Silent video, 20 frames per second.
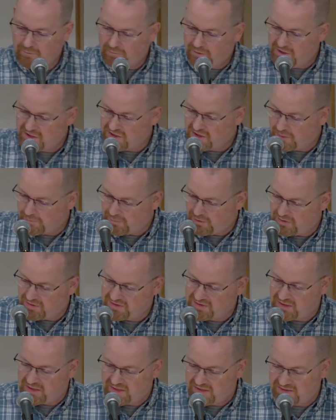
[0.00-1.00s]
finished up in our
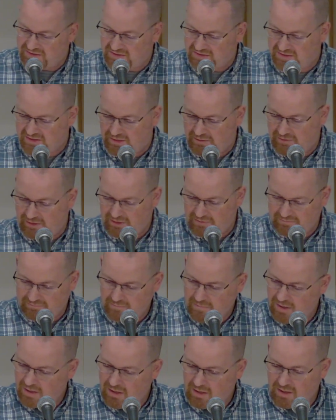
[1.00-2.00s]
studies this evening,
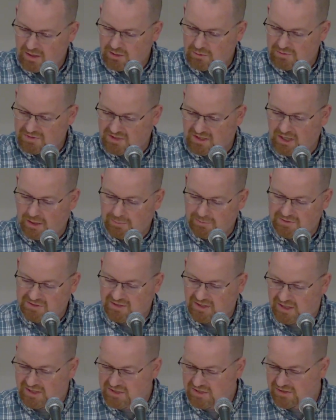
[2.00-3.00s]
there was a couple
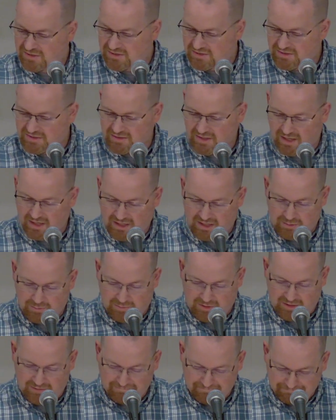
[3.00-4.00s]
sections that hit
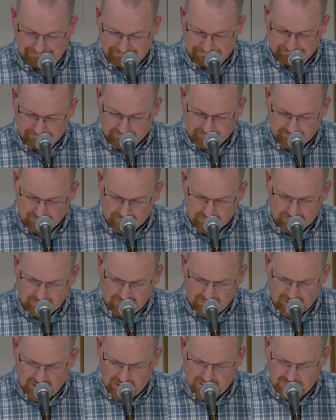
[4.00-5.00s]
me
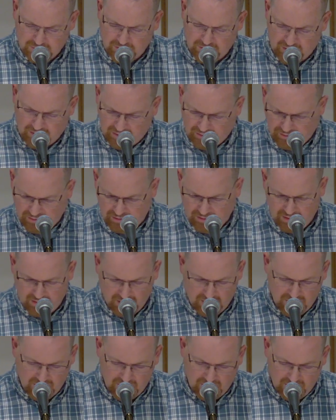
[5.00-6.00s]
as we were
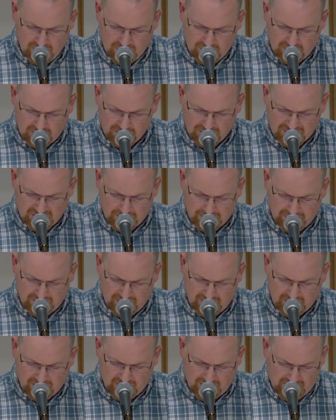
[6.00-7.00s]
closing up the
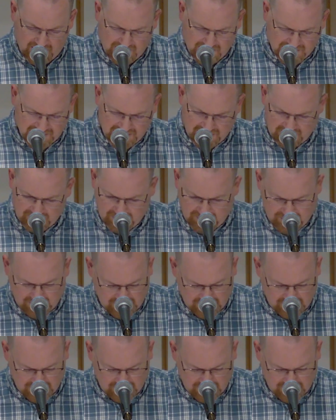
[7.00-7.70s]
end of class.